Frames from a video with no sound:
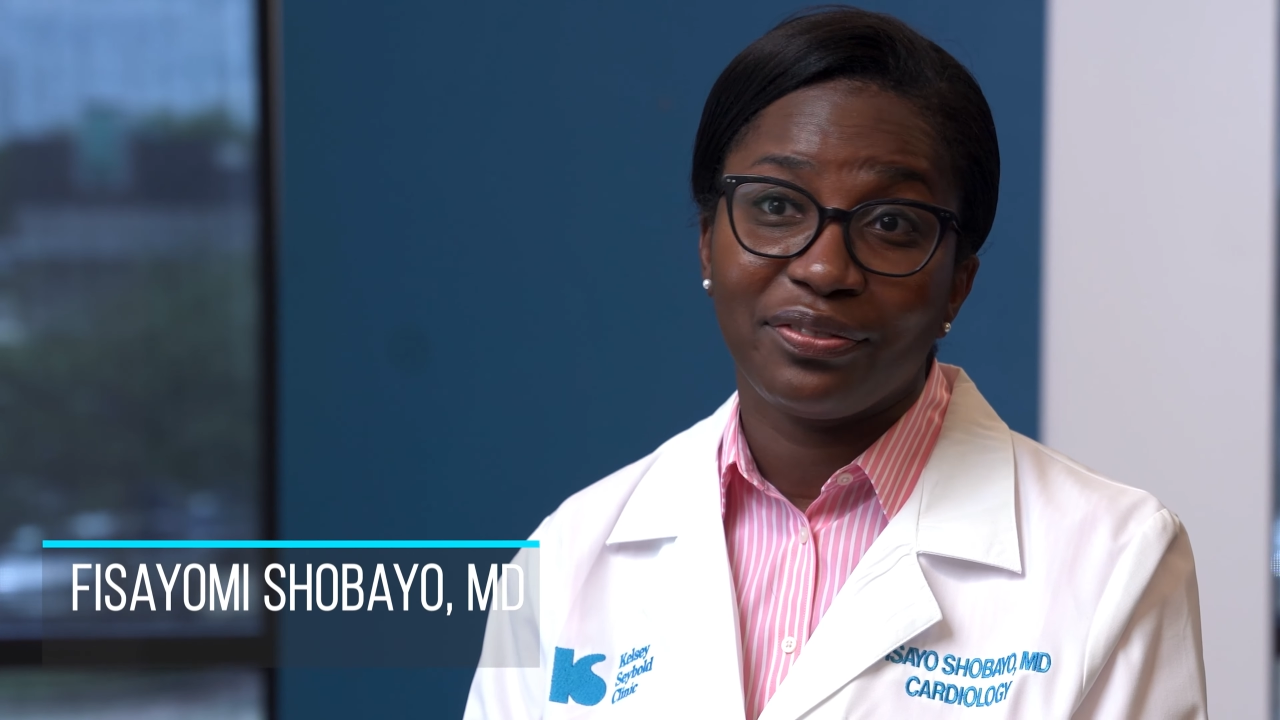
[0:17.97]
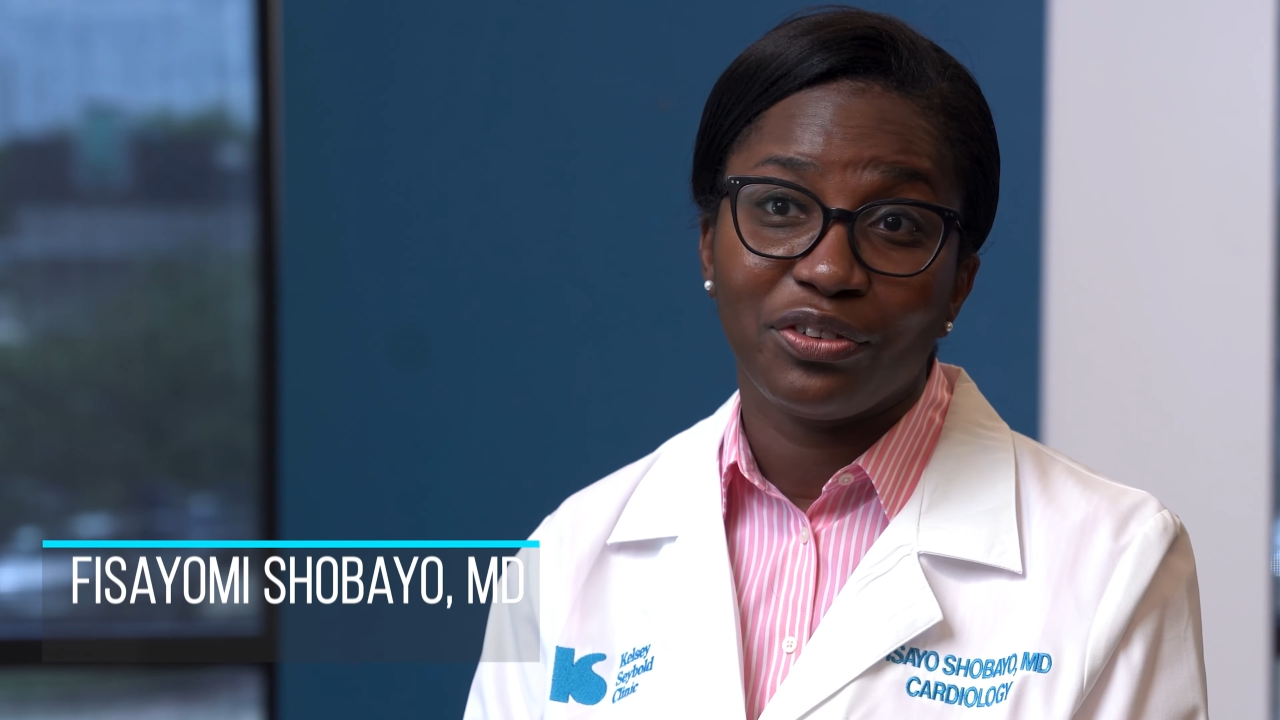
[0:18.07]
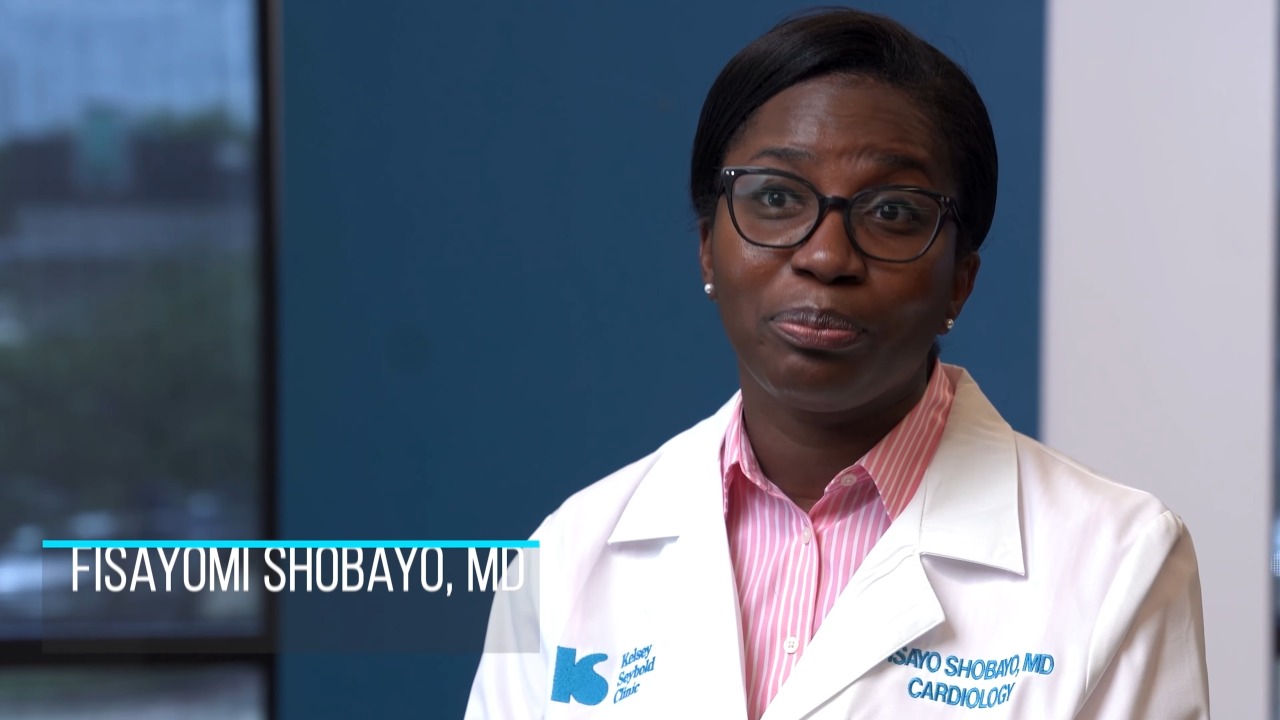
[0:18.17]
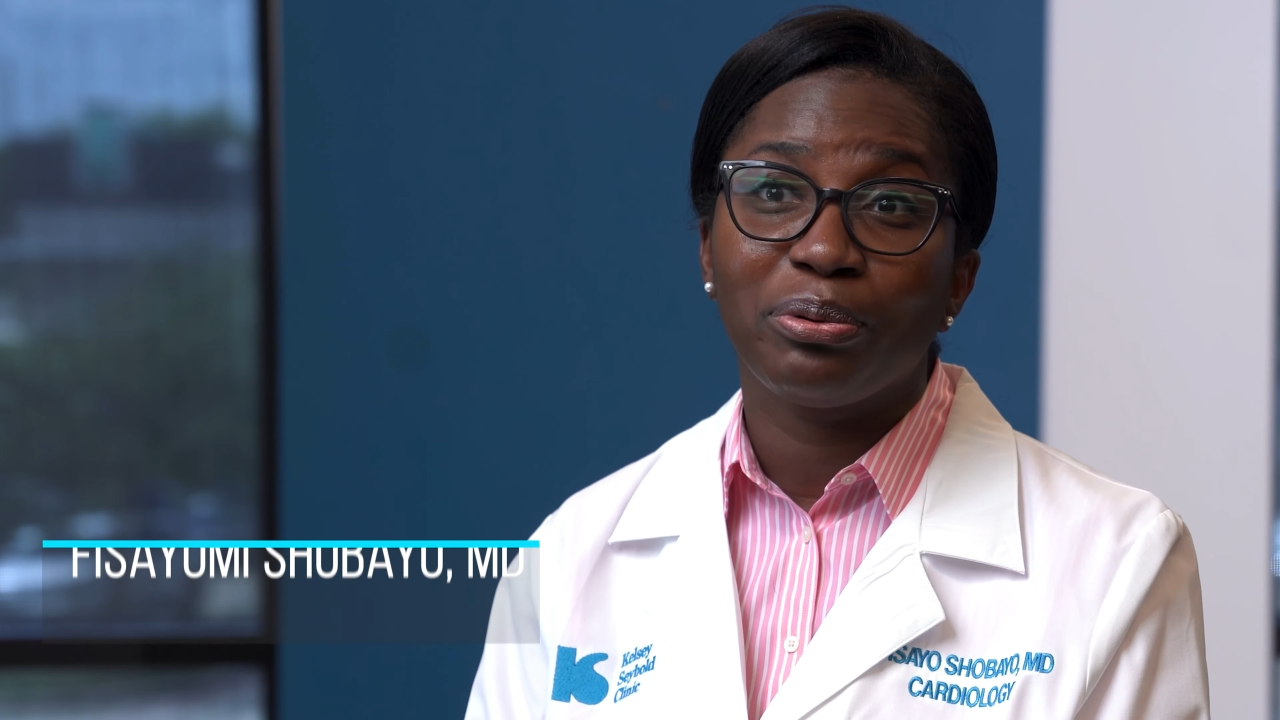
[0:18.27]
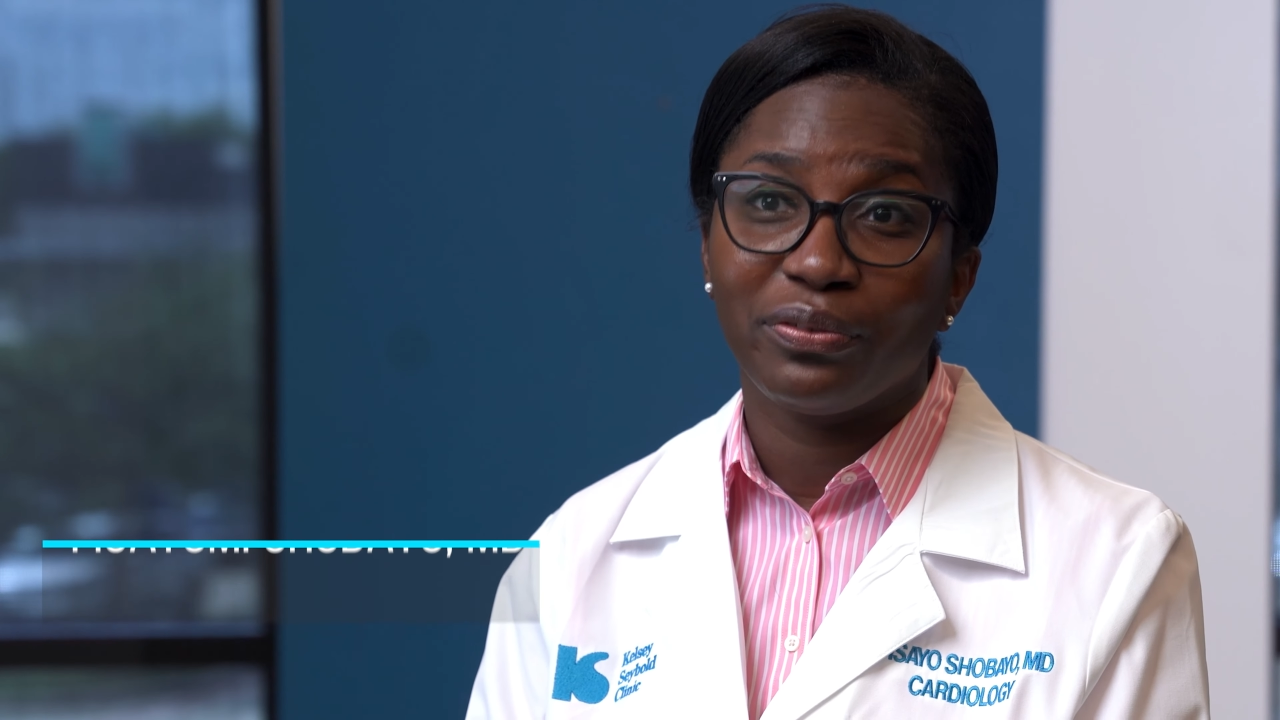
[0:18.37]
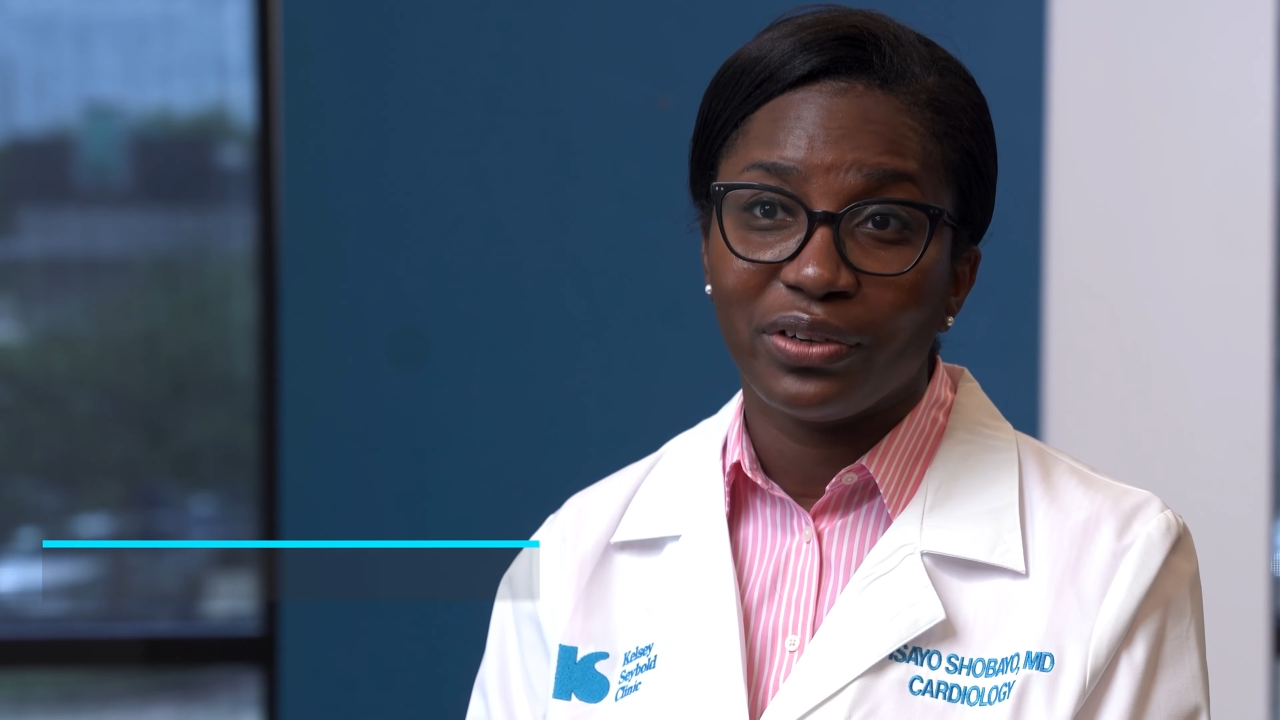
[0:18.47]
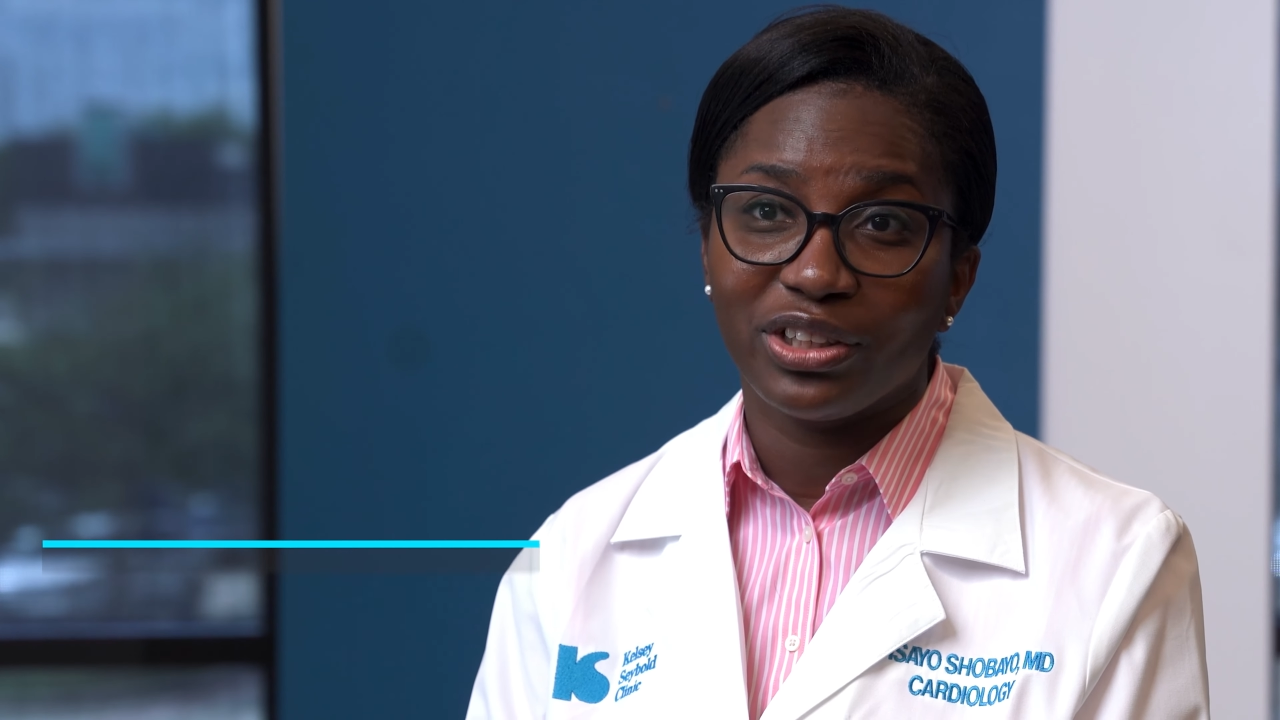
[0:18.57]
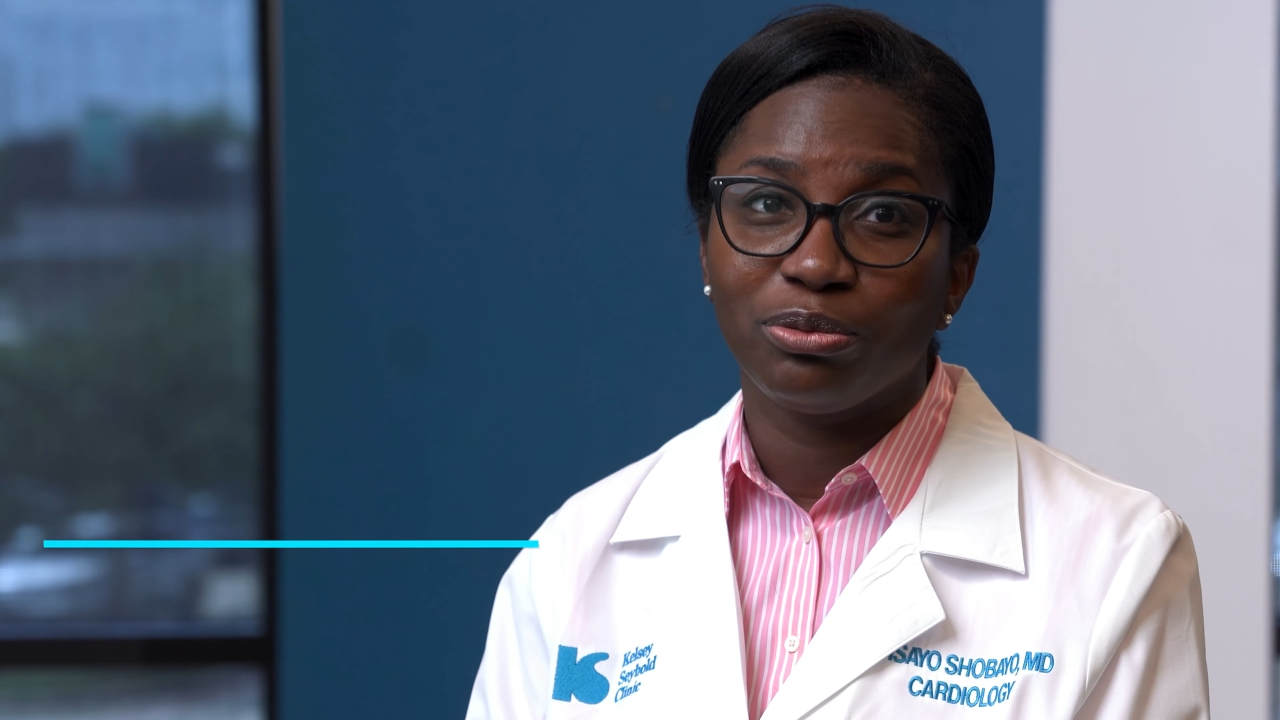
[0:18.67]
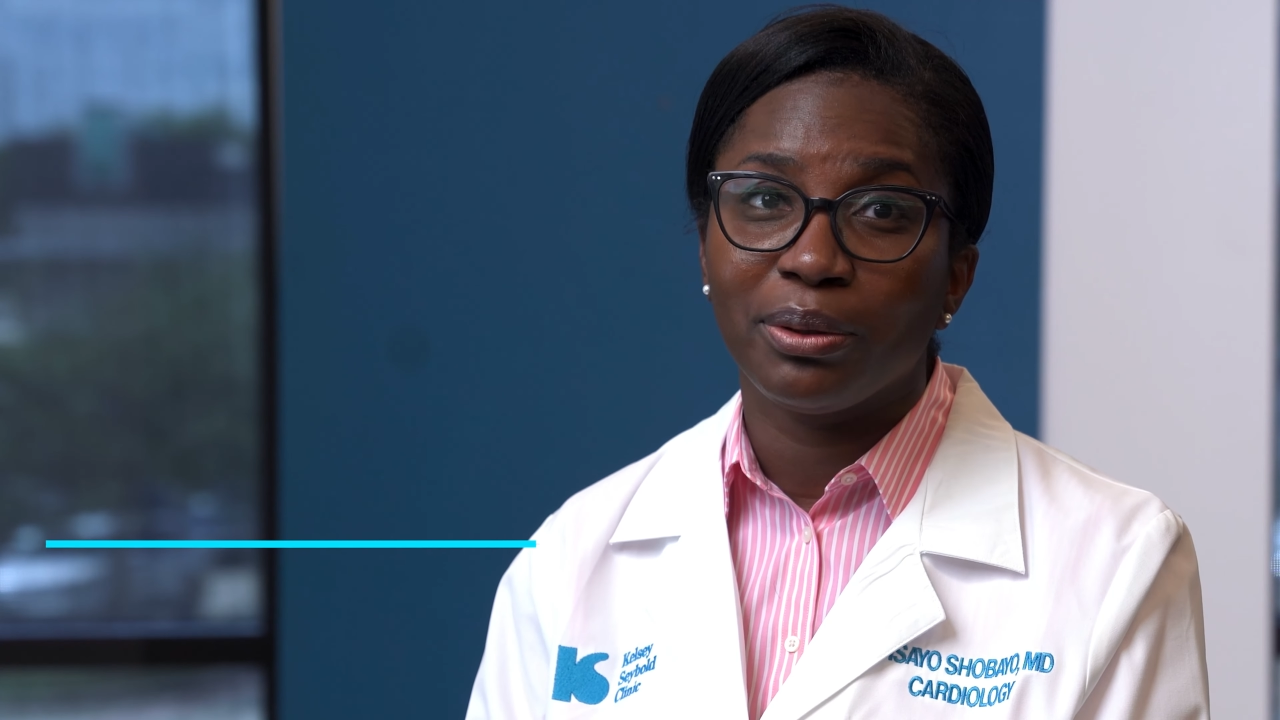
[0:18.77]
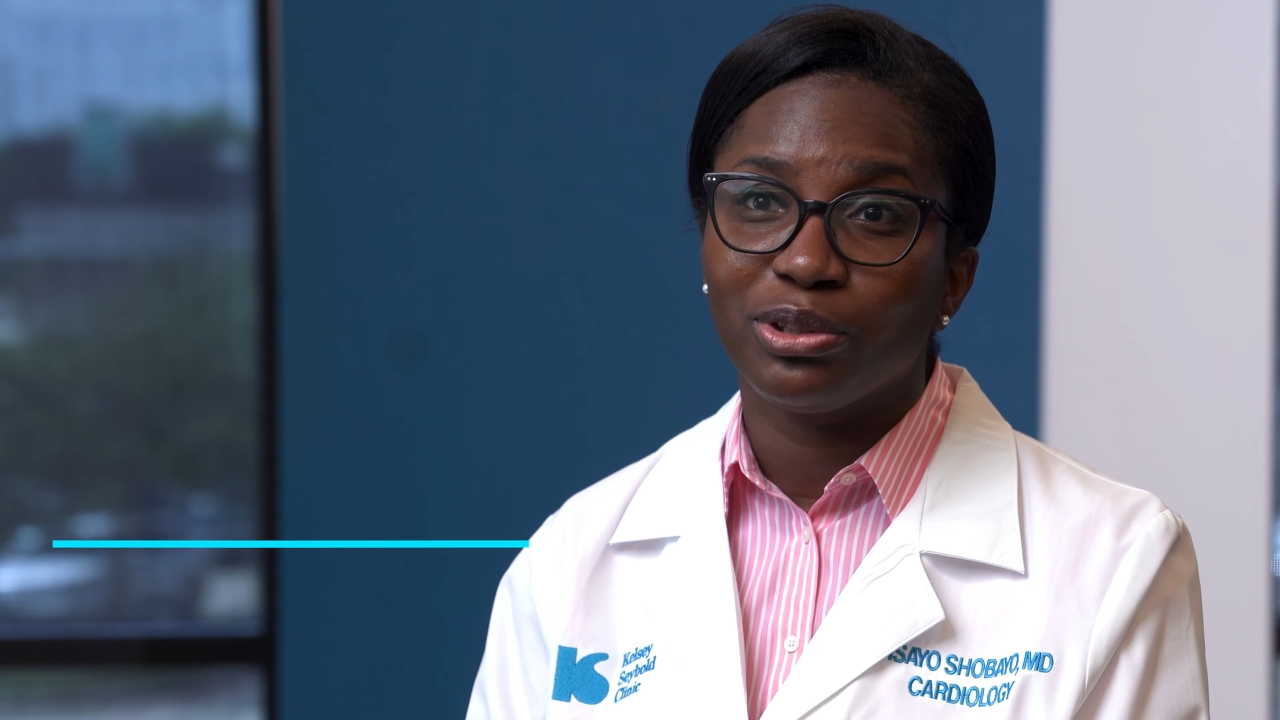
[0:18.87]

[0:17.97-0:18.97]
and I feel privileged to be